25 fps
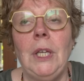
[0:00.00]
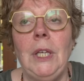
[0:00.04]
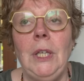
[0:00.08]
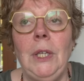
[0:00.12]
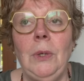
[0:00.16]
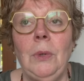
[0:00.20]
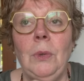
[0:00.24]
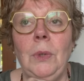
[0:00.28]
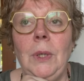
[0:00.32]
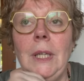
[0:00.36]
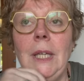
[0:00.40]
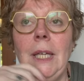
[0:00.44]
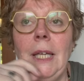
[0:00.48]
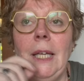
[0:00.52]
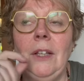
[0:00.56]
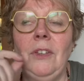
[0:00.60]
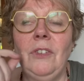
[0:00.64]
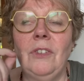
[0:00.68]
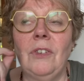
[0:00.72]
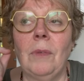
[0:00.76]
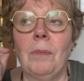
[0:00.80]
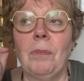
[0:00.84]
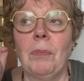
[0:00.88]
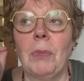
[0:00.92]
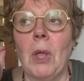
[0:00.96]
You
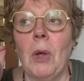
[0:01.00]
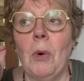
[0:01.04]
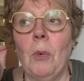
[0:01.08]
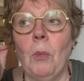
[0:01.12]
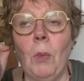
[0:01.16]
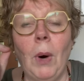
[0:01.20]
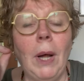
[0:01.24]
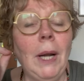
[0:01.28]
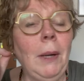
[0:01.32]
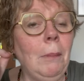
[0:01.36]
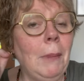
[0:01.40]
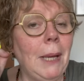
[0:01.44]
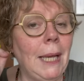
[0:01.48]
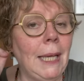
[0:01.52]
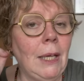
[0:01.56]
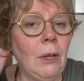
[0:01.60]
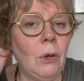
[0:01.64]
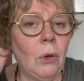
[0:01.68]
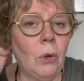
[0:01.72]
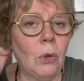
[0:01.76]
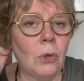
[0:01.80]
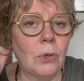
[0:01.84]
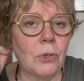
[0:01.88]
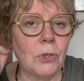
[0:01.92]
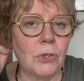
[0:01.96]
need 1 main
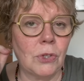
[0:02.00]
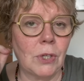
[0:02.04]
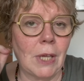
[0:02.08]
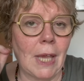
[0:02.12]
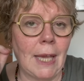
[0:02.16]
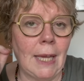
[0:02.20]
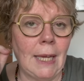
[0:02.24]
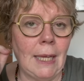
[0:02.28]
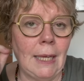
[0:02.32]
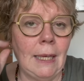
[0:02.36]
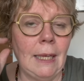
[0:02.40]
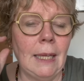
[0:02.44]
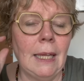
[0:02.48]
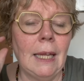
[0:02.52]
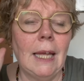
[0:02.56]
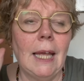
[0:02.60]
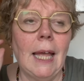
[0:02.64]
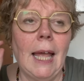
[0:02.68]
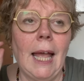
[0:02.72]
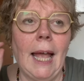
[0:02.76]
color skein